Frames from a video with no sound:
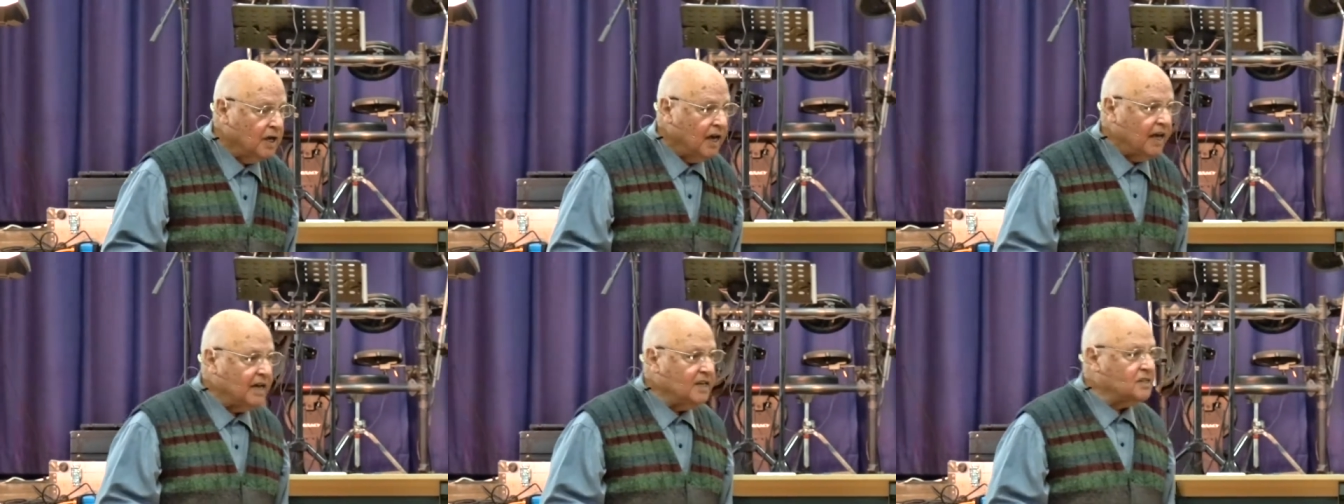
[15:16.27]

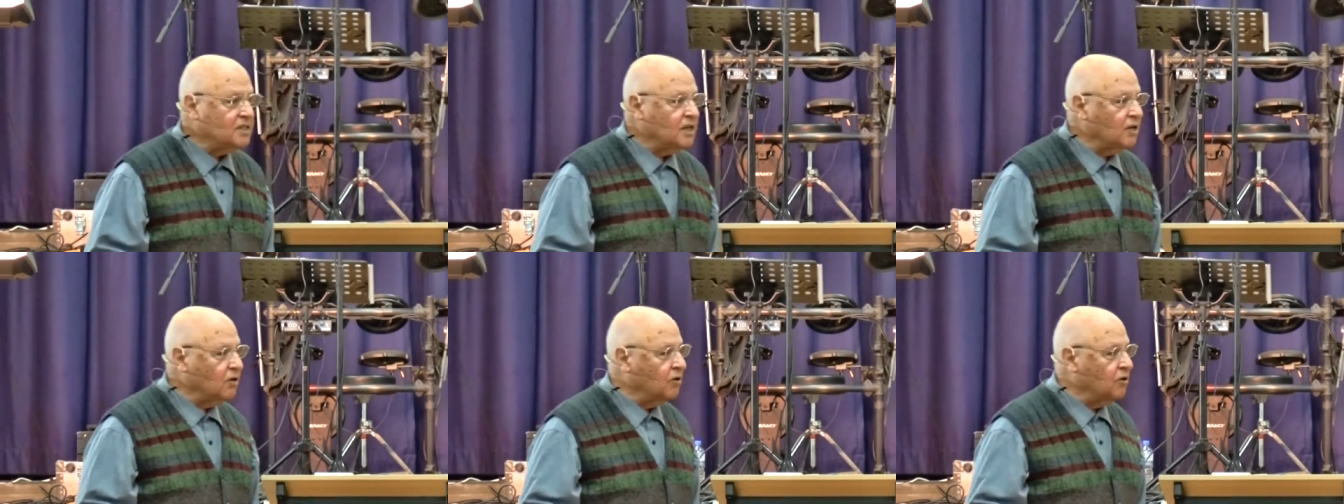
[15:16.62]
And he
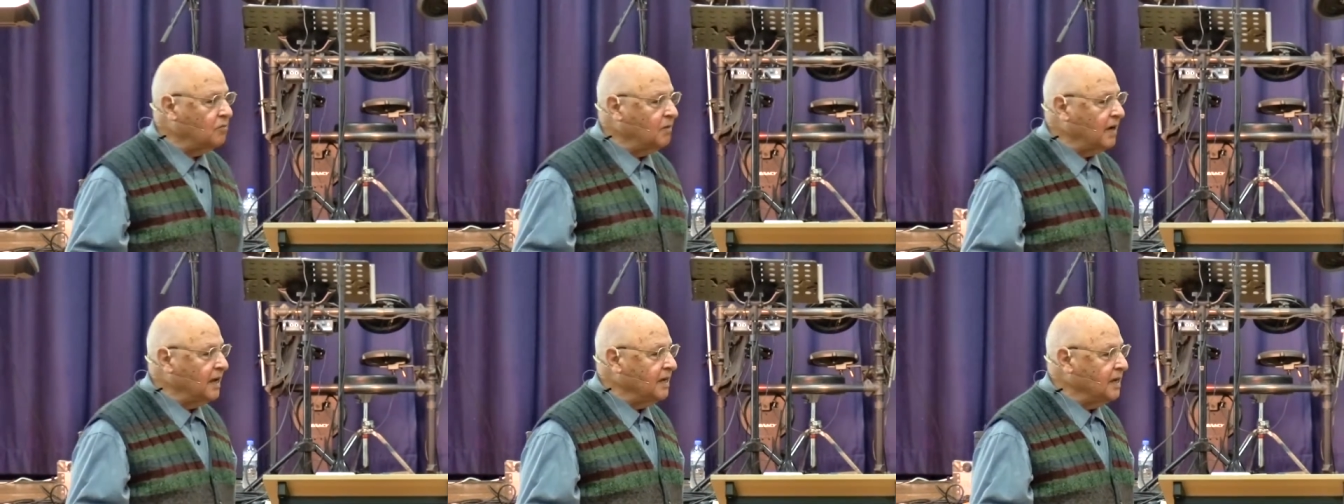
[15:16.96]
said,
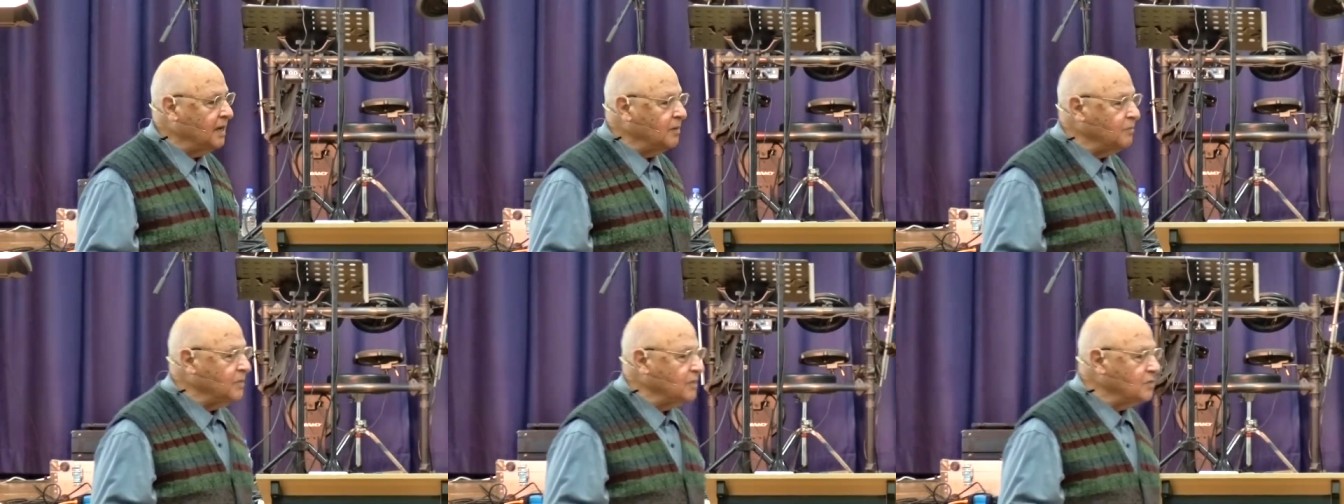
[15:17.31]
Oh, my
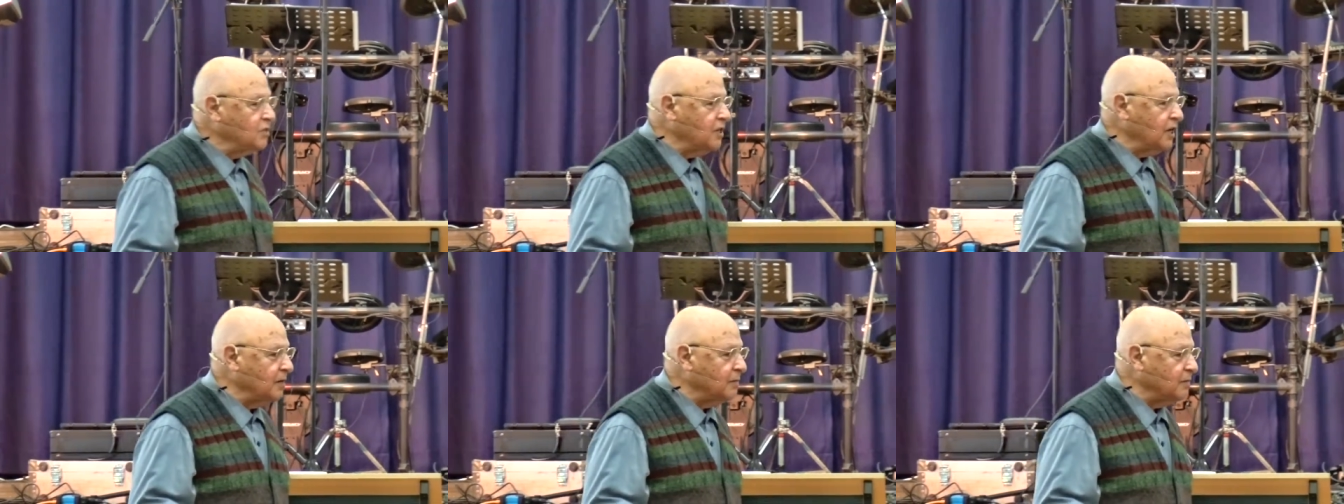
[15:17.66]
name
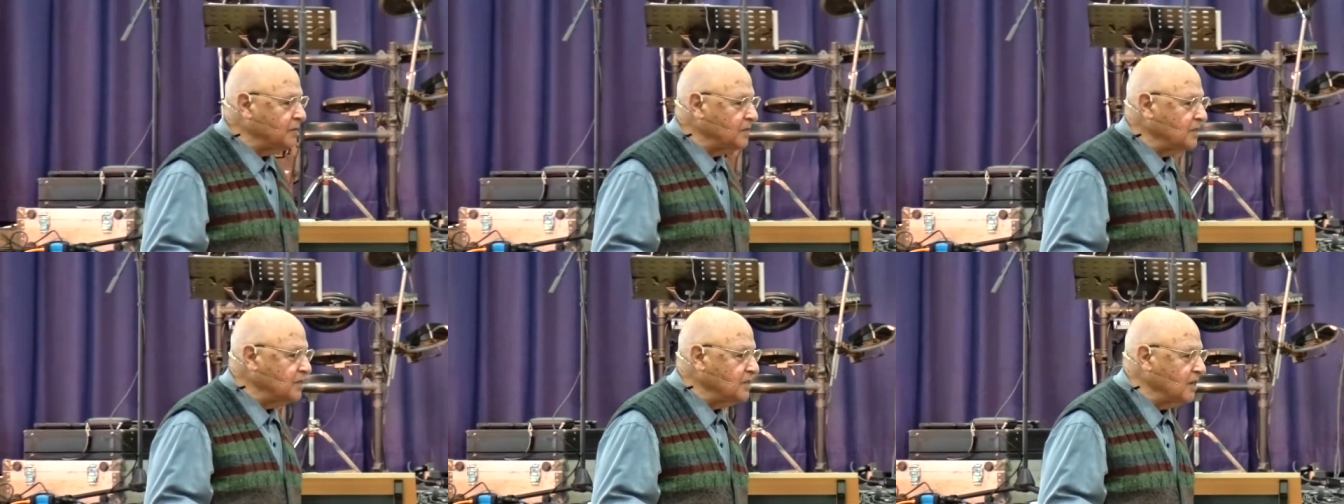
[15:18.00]
is
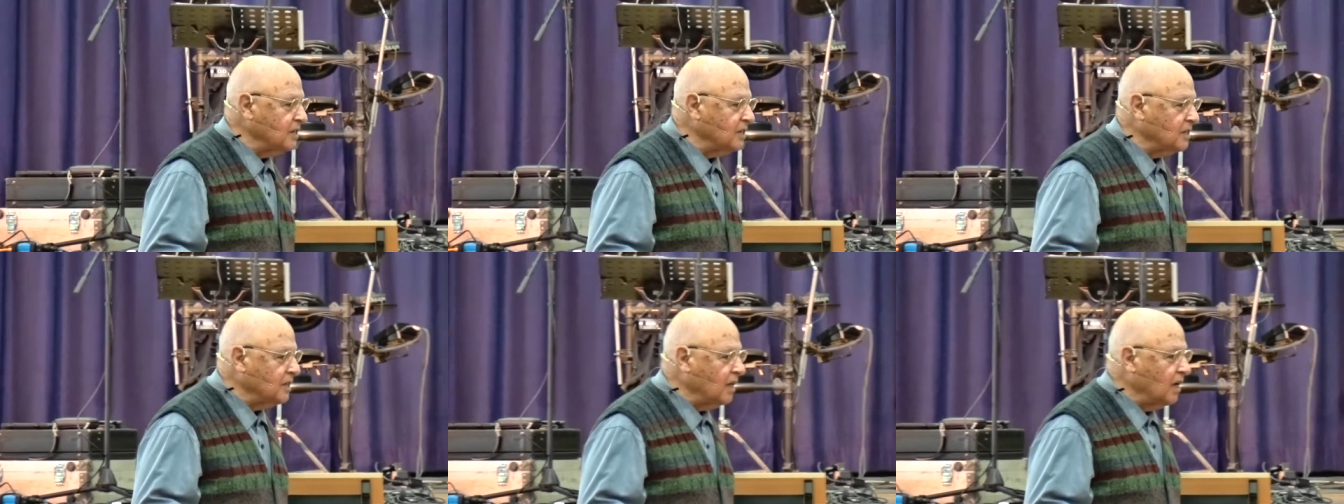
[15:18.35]
James. He
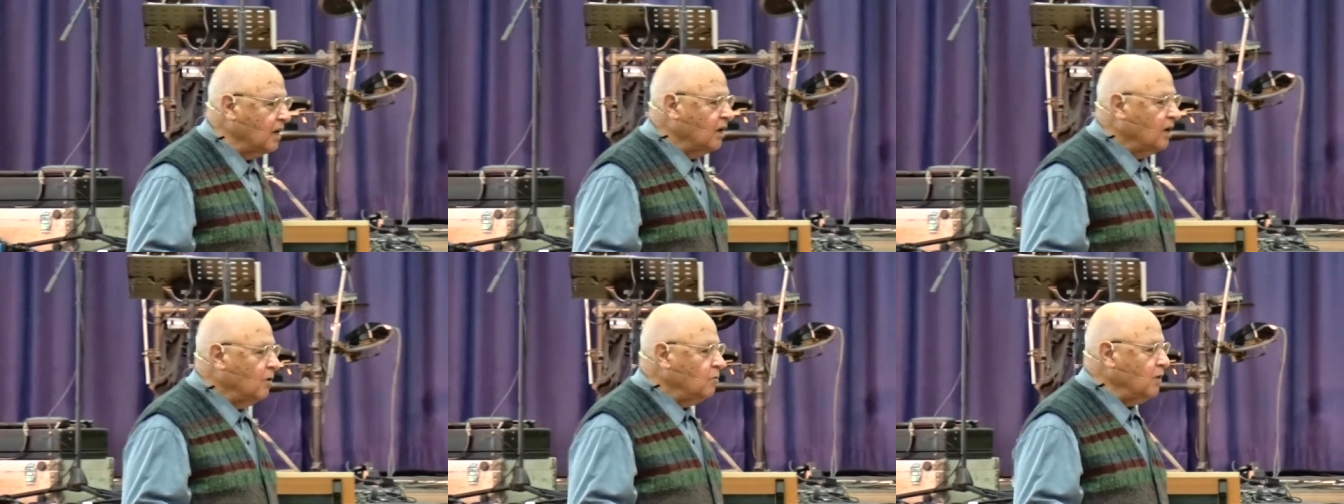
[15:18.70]
said,
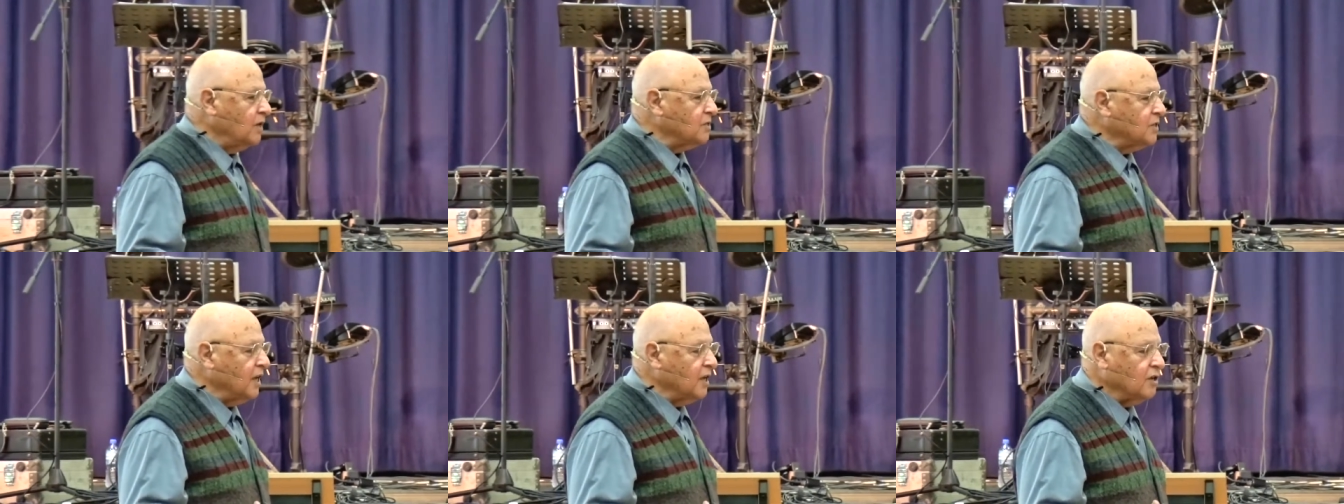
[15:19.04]
uh,
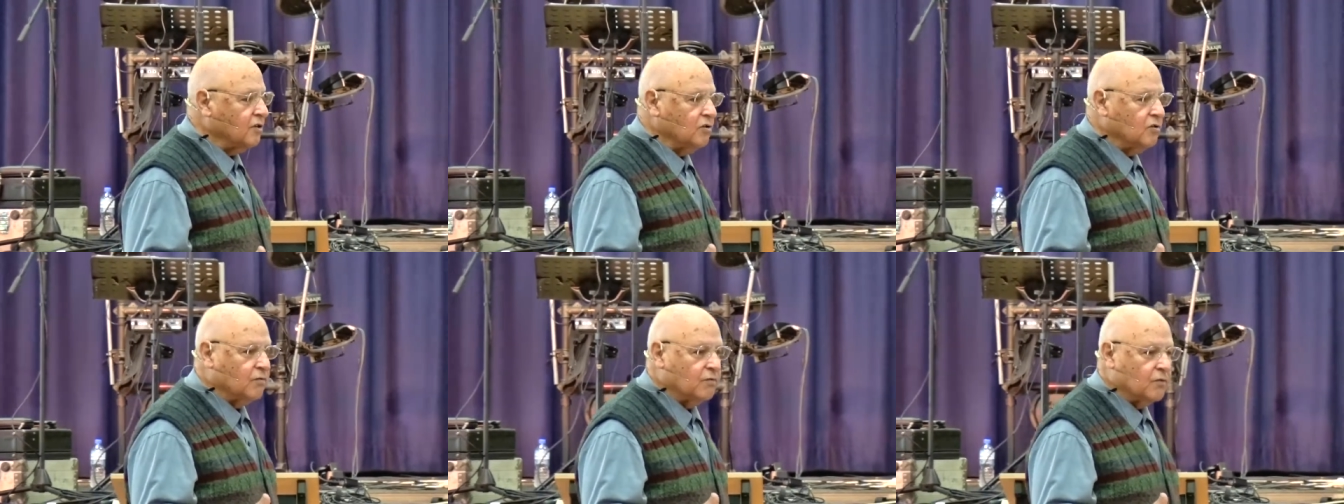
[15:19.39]
Well,
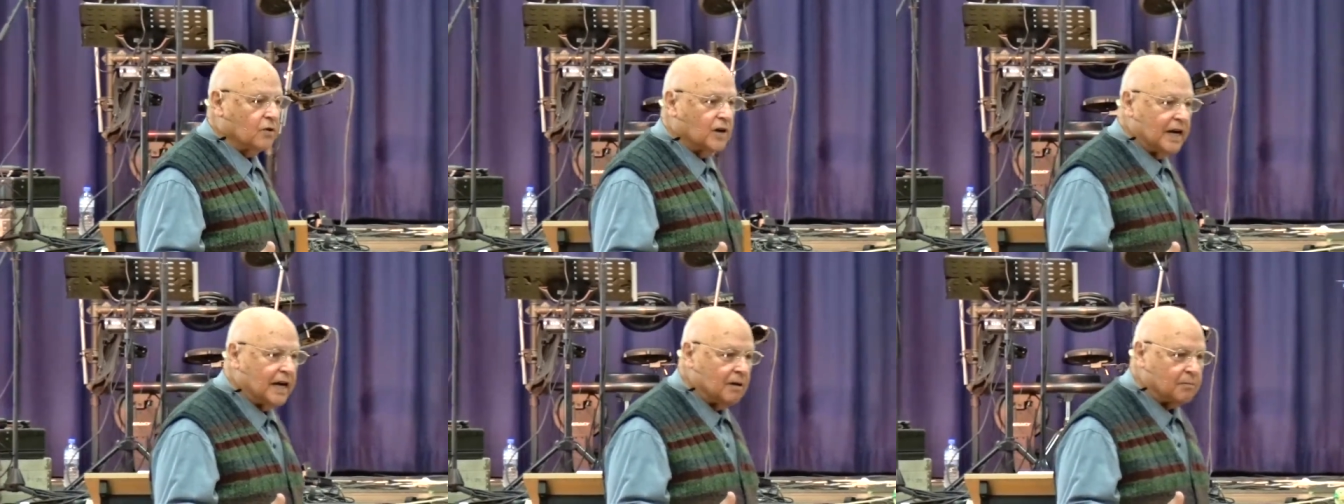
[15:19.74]
thank you
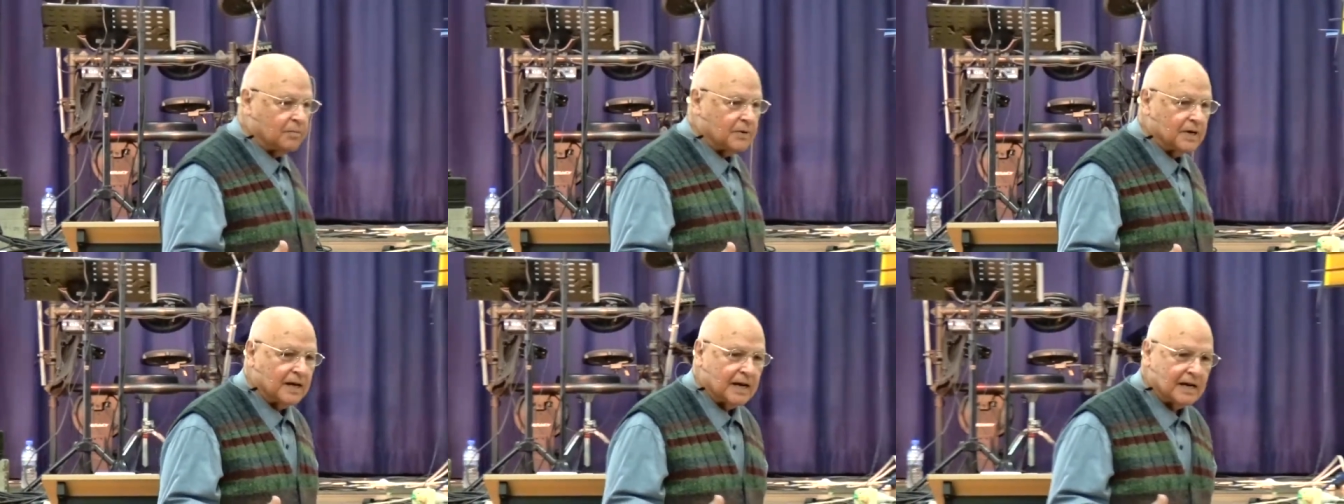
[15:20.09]
for
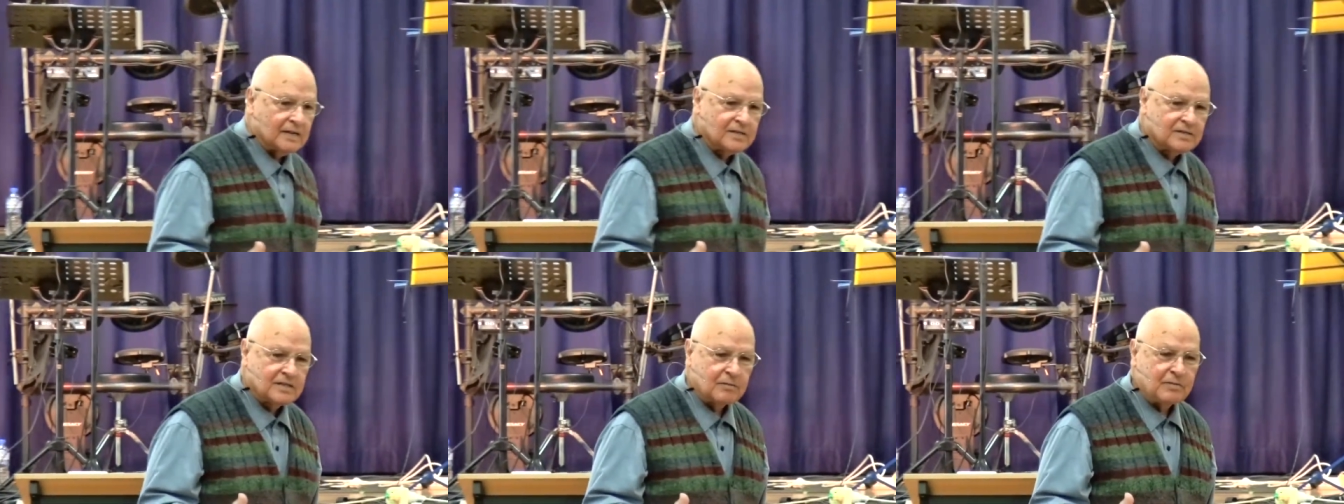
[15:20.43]
helping us.